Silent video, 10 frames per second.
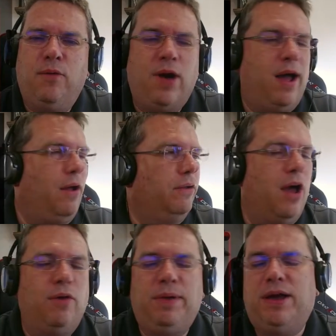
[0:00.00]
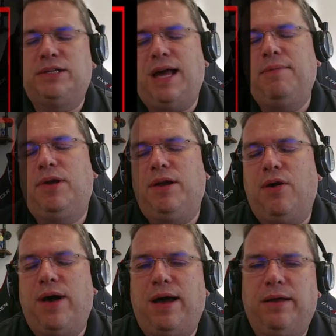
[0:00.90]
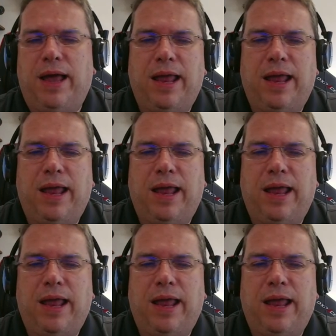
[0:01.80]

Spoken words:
well, no, because I'm going to go out